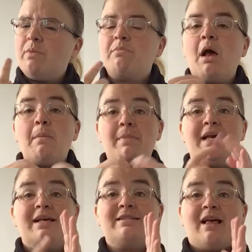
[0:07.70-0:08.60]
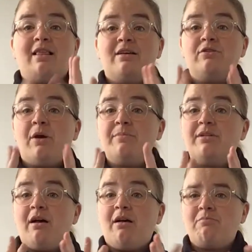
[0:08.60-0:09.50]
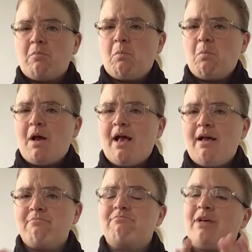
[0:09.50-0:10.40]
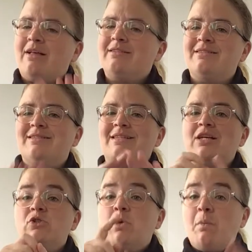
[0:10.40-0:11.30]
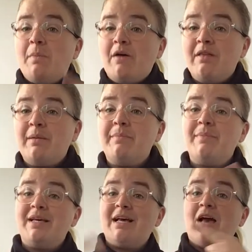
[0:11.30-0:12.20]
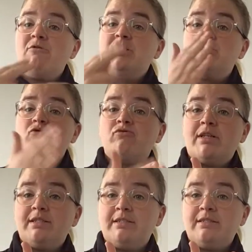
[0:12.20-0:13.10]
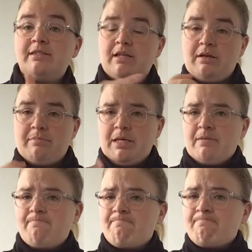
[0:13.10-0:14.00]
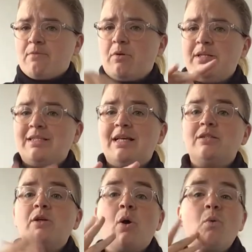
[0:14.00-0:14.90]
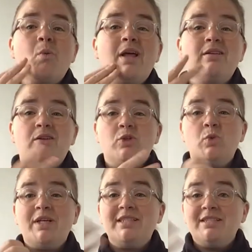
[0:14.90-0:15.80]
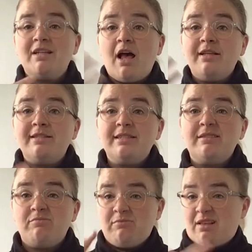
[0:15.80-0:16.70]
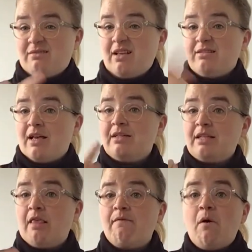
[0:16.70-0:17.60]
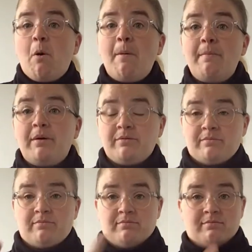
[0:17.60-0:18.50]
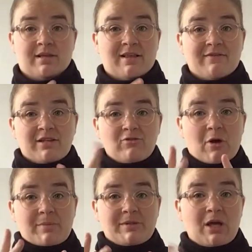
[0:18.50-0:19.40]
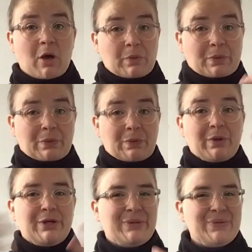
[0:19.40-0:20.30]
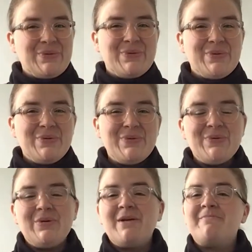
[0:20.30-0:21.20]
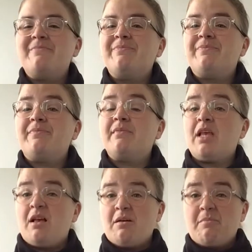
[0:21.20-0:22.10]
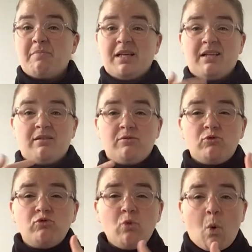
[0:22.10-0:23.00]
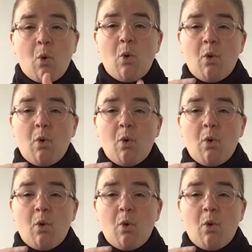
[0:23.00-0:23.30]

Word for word: I'm a BSL interpreter and I work for the National Paralympic Heritage Trust. I've been involved with the centre since 2019 when the centre itself first opened and I was lucky enough to be the interpreter for the opening day.